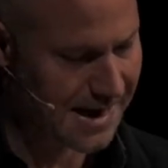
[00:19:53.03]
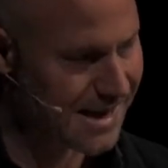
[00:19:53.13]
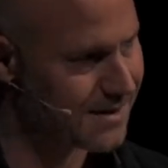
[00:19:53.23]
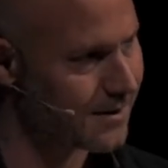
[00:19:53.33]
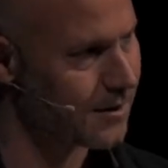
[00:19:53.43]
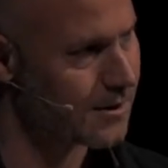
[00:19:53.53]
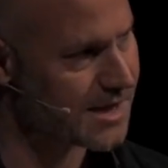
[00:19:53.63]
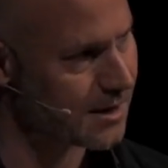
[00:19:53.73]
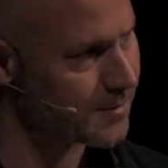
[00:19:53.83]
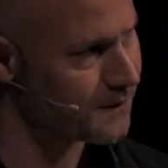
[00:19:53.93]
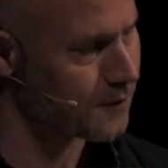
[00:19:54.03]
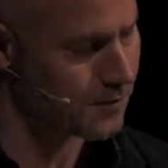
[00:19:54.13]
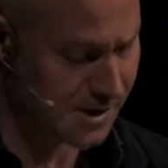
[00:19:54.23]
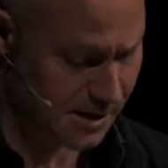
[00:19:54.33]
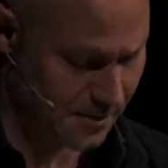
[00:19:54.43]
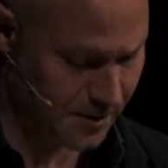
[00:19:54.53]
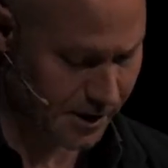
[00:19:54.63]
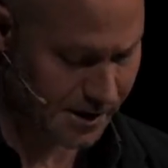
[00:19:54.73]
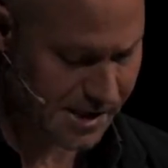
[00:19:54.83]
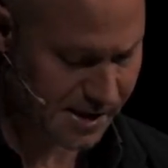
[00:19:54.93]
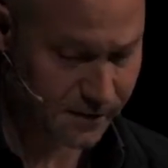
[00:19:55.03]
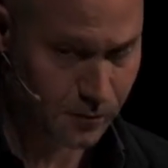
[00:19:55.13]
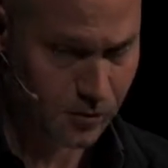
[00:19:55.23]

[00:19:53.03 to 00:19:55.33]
last rehearsal before the American Civil